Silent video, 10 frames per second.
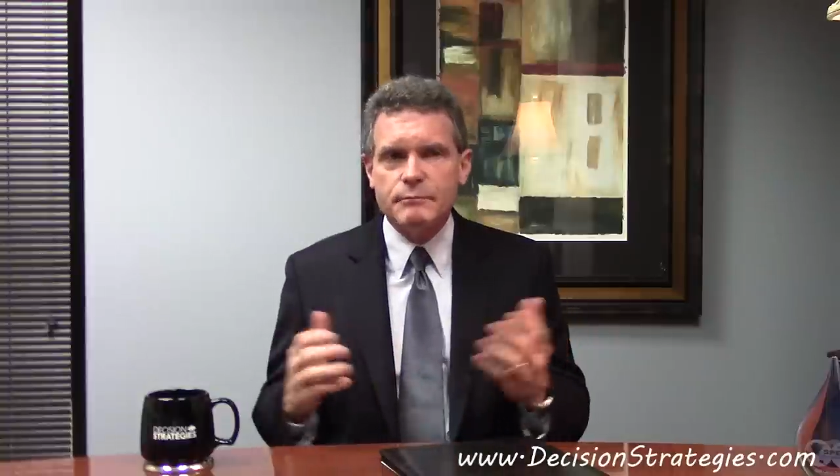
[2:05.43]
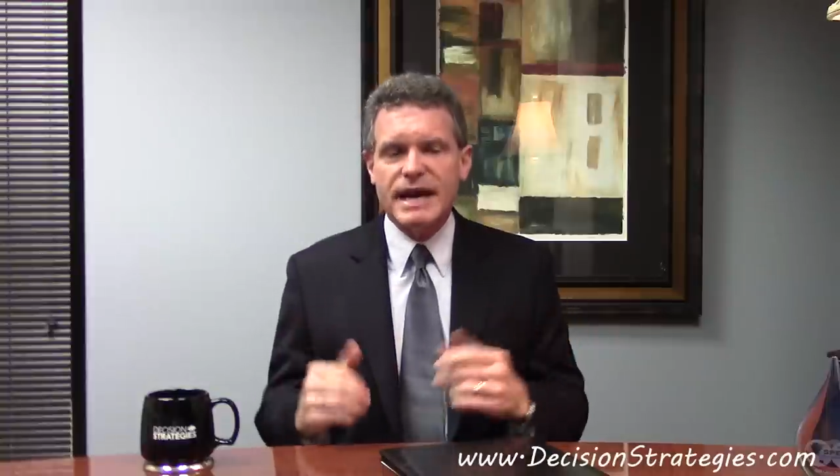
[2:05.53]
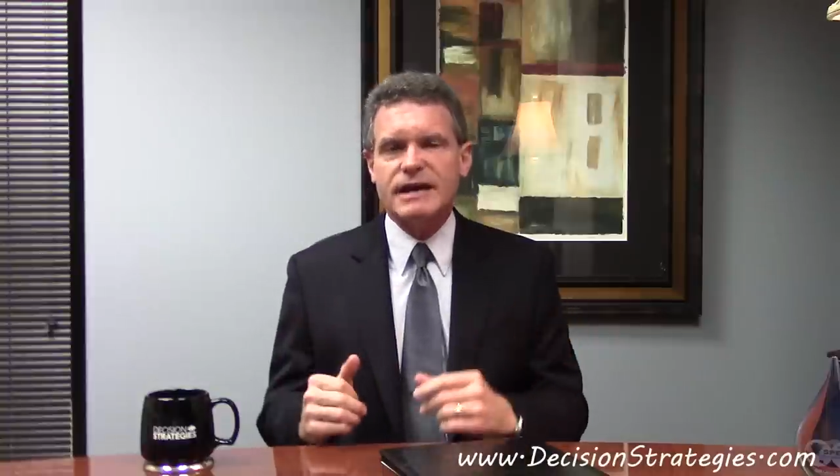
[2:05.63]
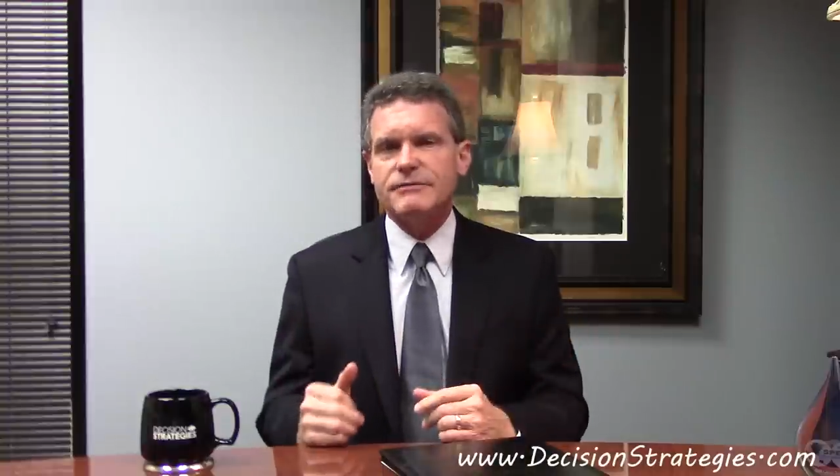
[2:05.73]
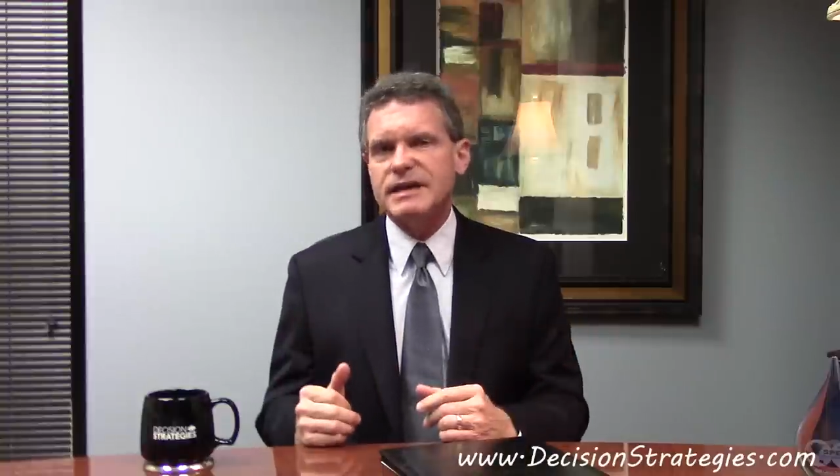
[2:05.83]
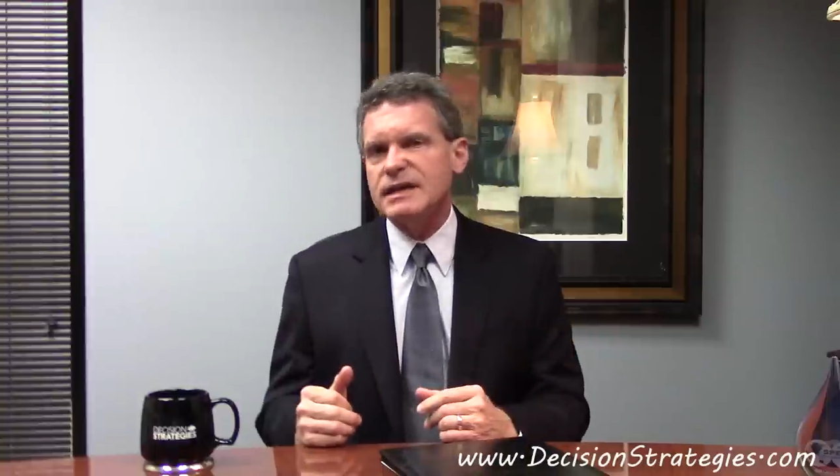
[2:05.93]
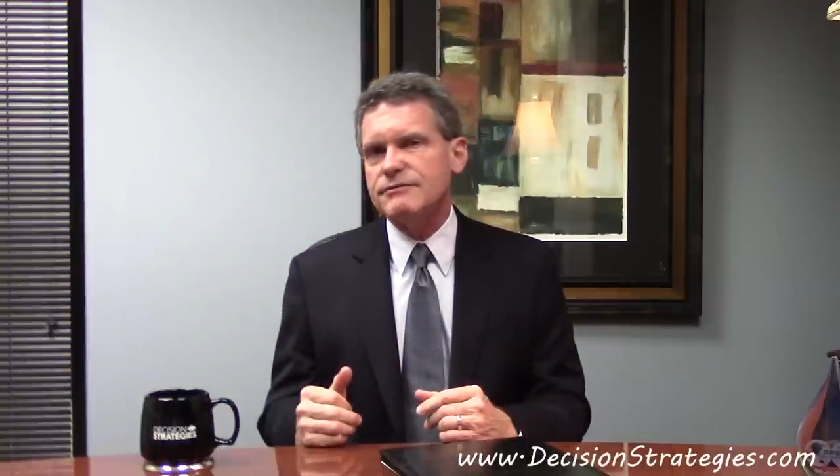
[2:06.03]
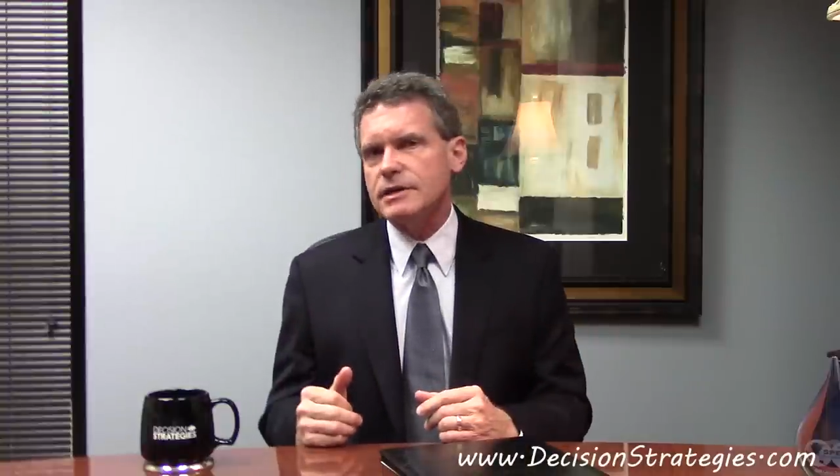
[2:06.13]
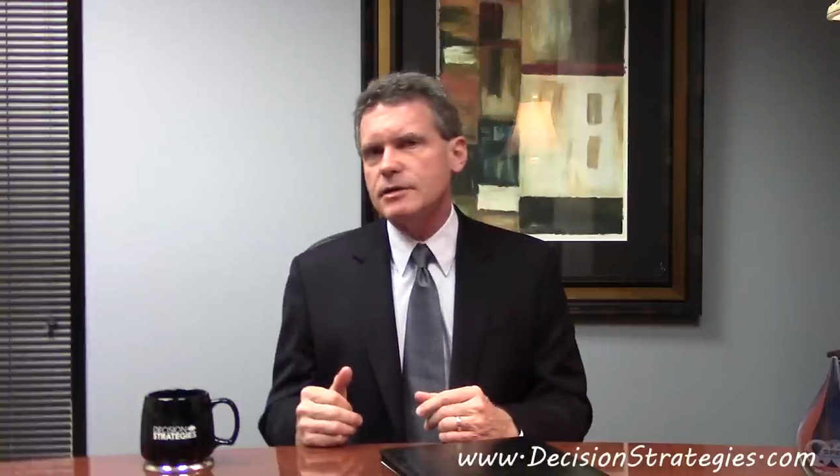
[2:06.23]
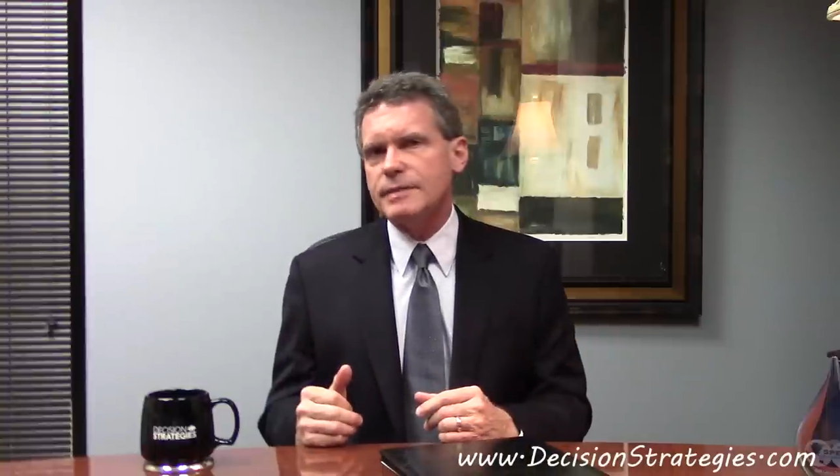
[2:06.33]
back of the
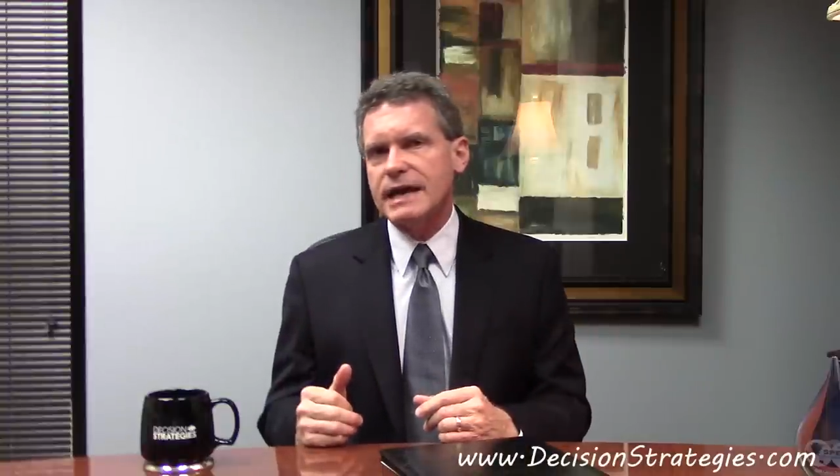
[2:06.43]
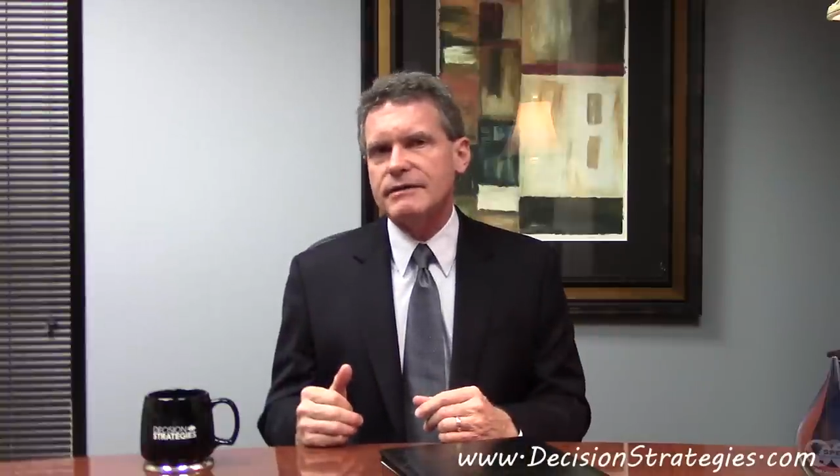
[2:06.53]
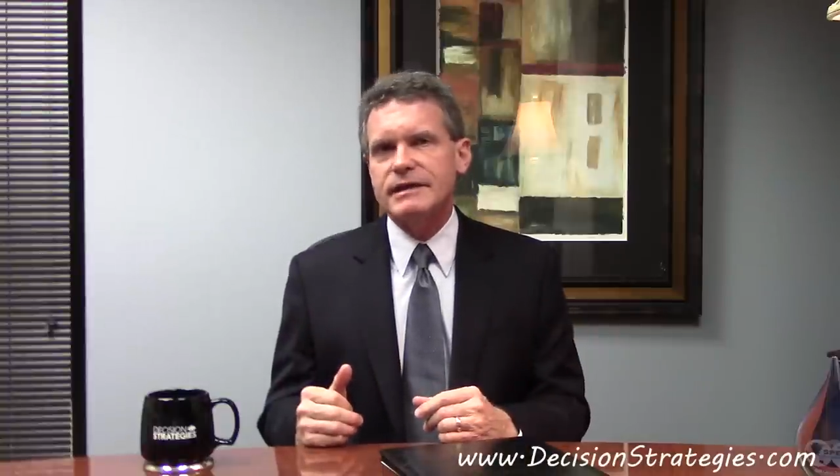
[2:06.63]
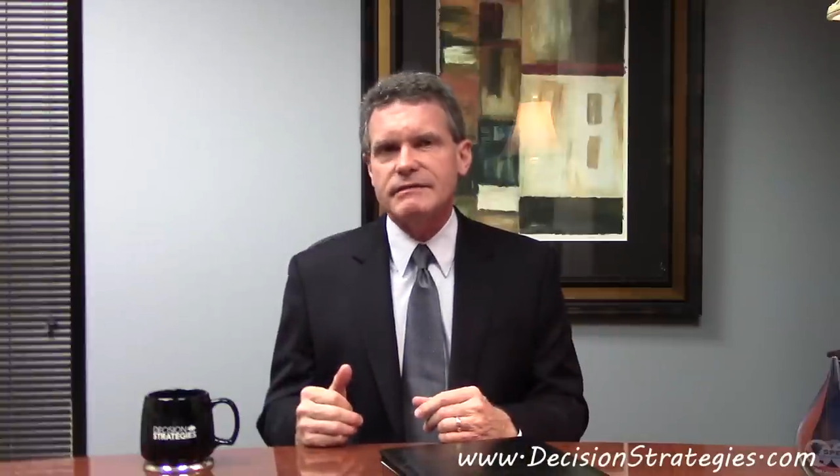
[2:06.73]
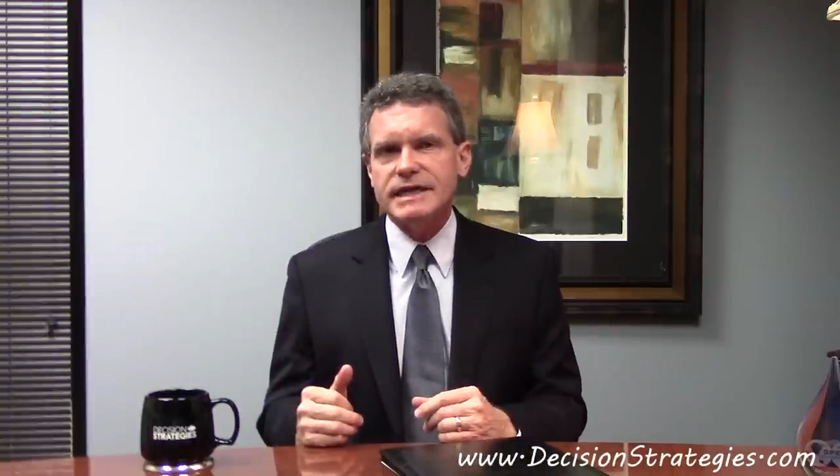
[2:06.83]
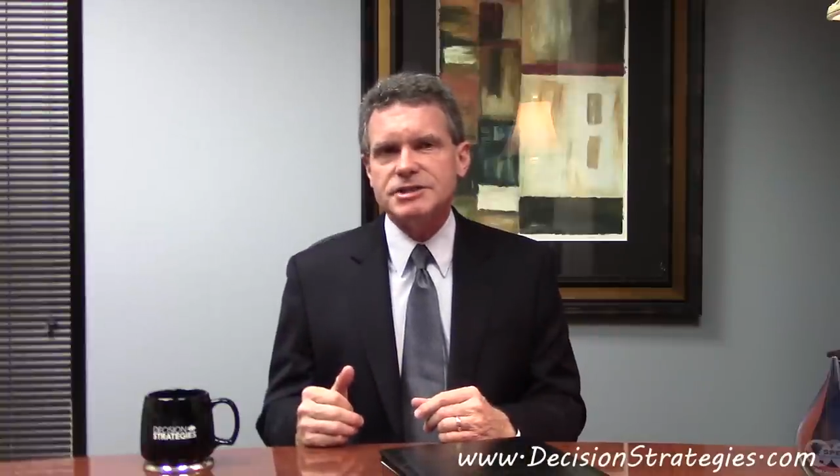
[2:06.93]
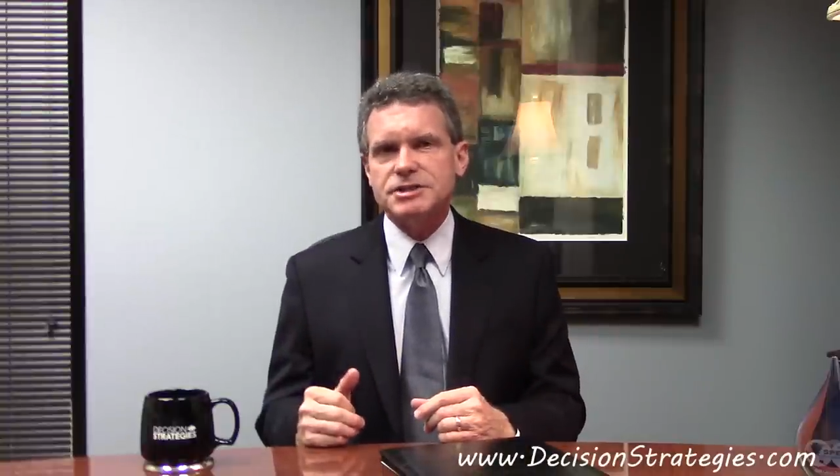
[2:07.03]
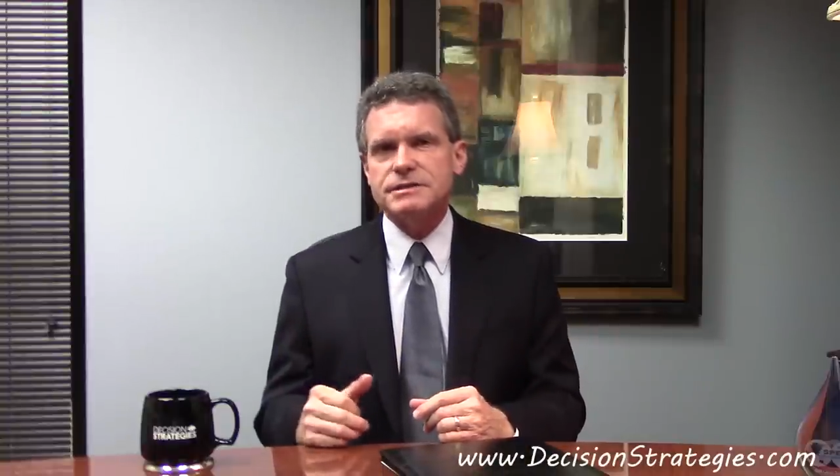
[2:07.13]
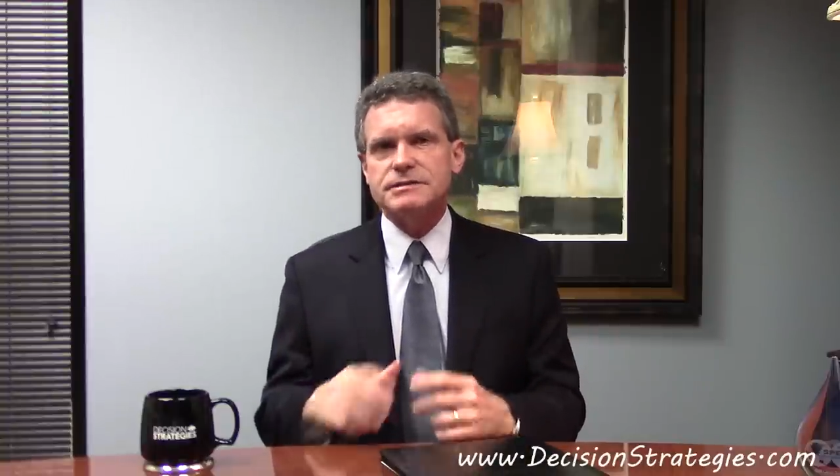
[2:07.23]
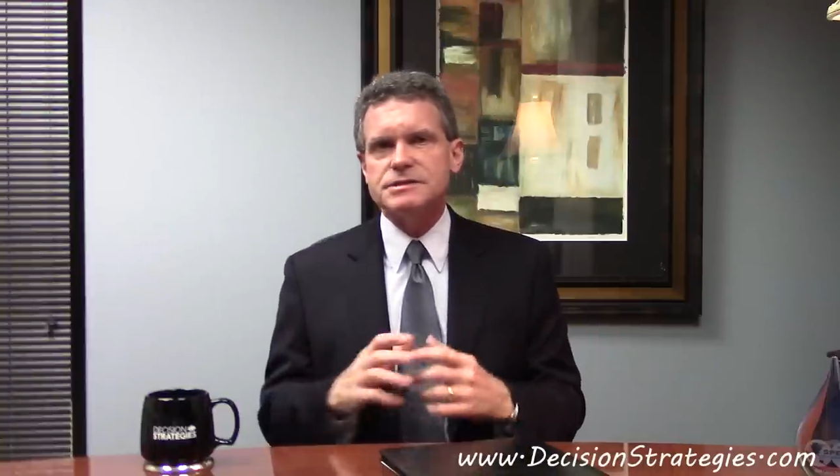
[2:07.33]
envelope
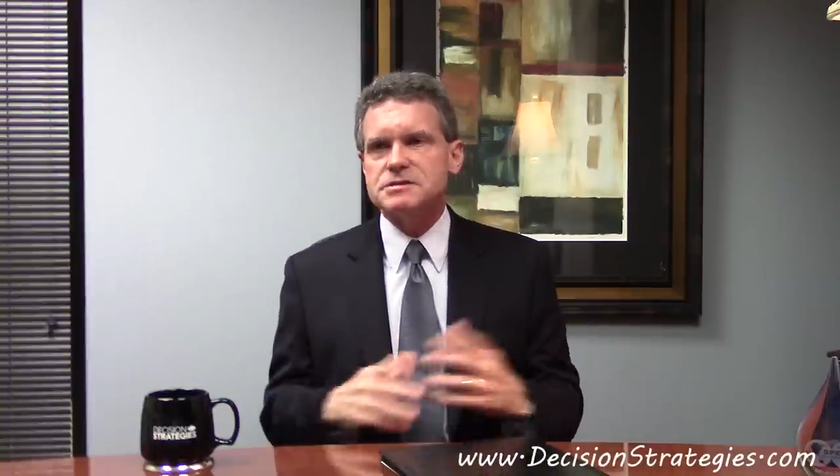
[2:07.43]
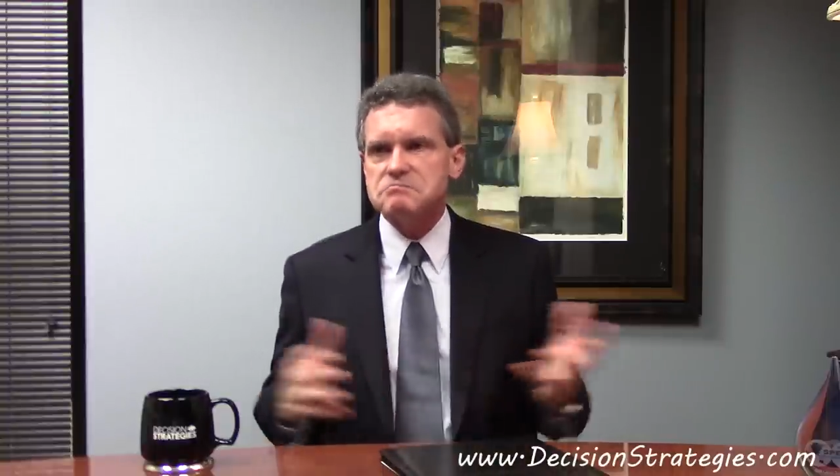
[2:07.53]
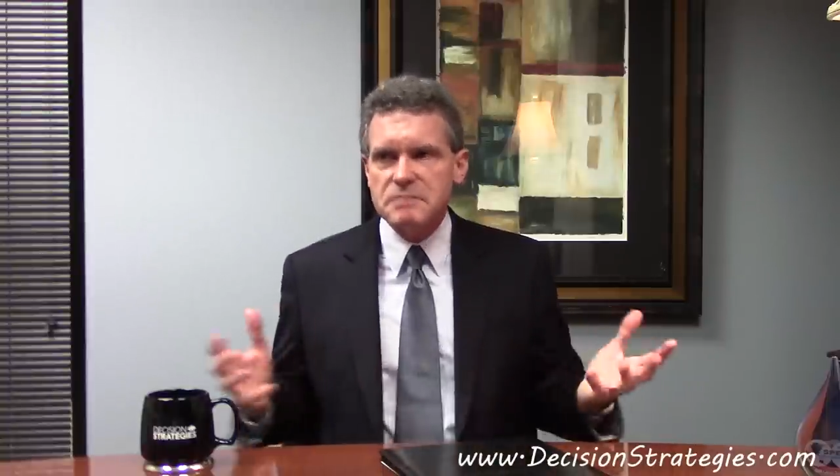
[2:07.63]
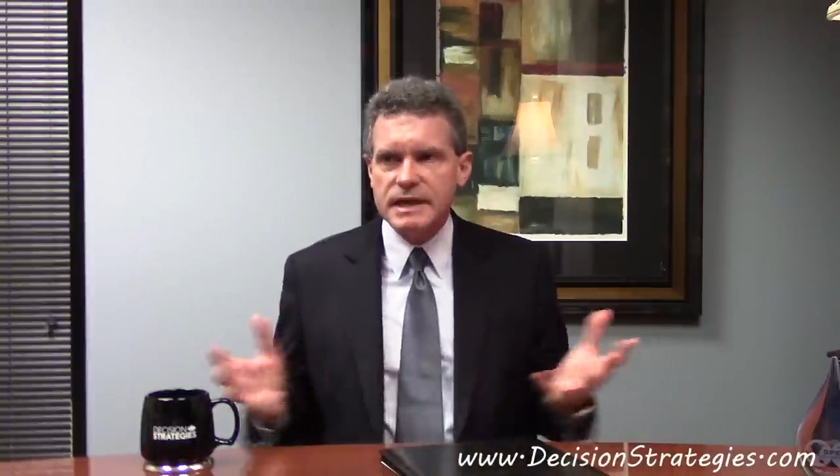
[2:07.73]
calculations,